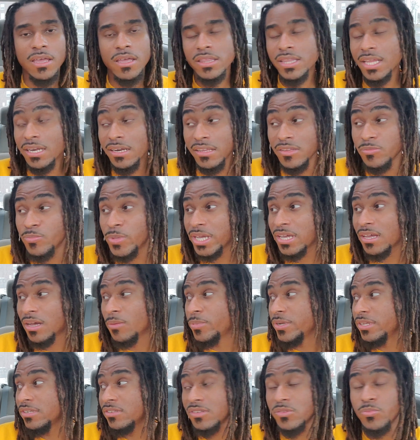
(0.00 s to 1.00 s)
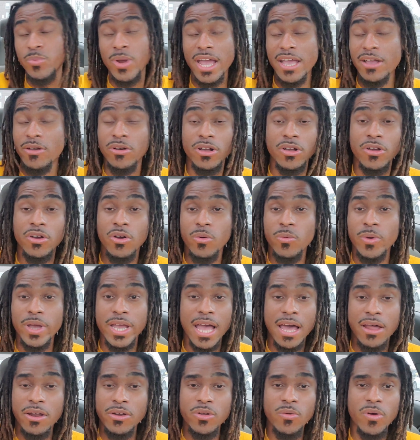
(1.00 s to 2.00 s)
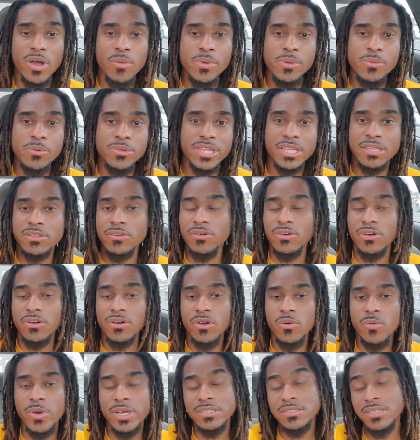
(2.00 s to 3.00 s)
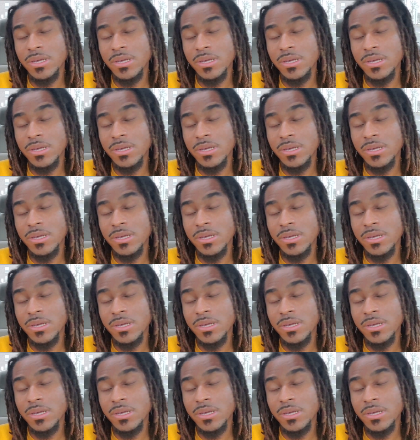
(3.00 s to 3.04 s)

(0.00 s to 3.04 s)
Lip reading: None of these big companies is probably going to go away. I don't know why people think they're going to go away.